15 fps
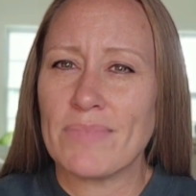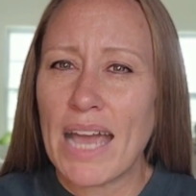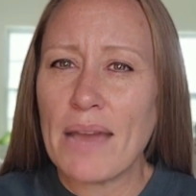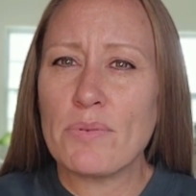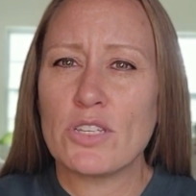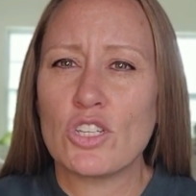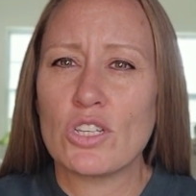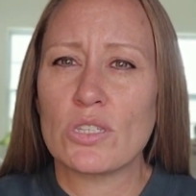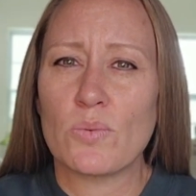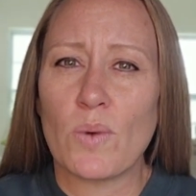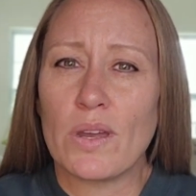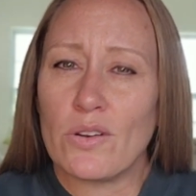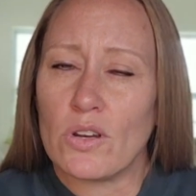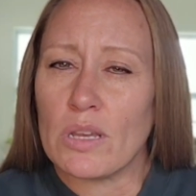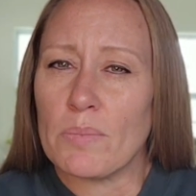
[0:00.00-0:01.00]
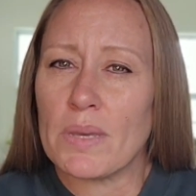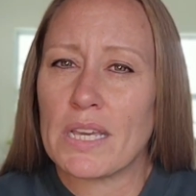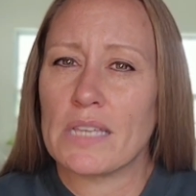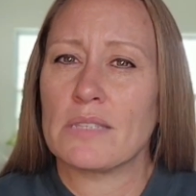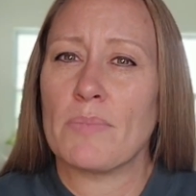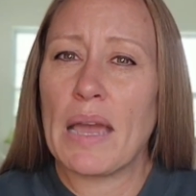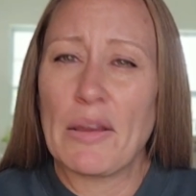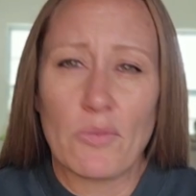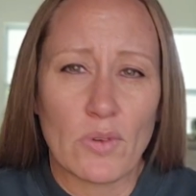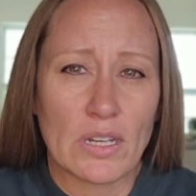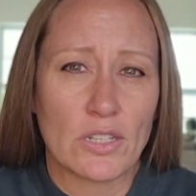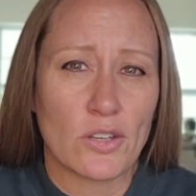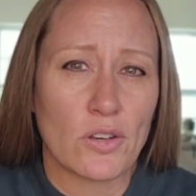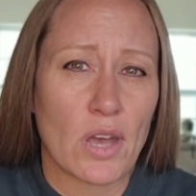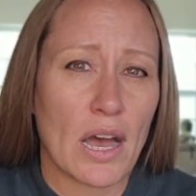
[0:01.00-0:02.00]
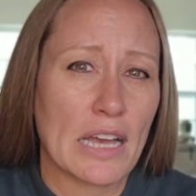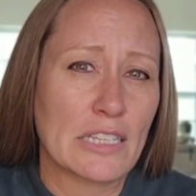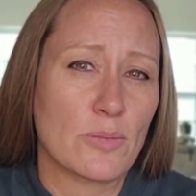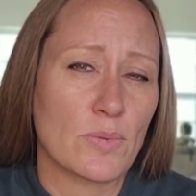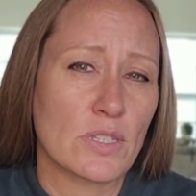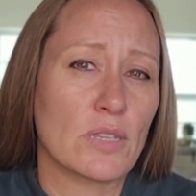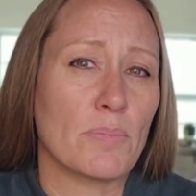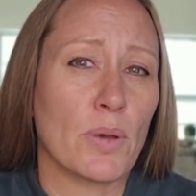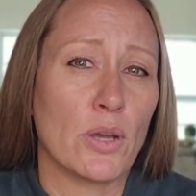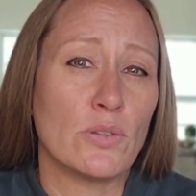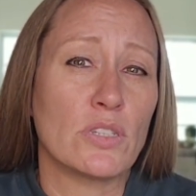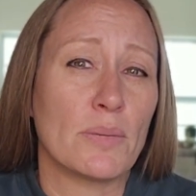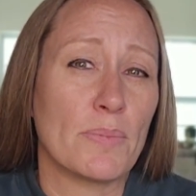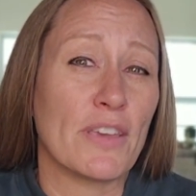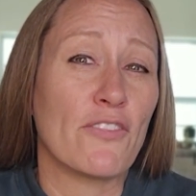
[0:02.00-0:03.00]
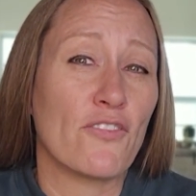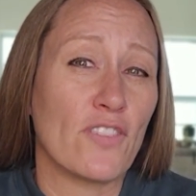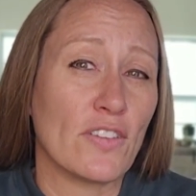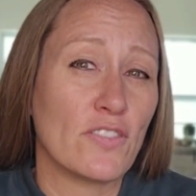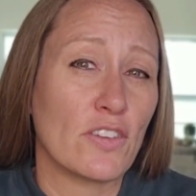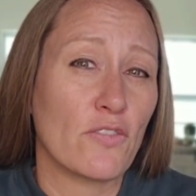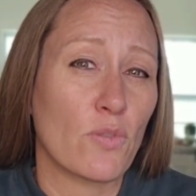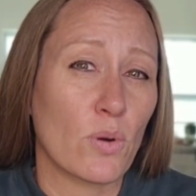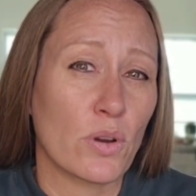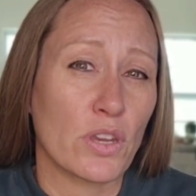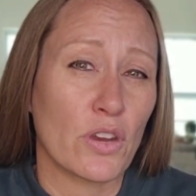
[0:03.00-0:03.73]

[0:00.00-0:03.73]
I was just wondering because my rental cost was supposed to be 54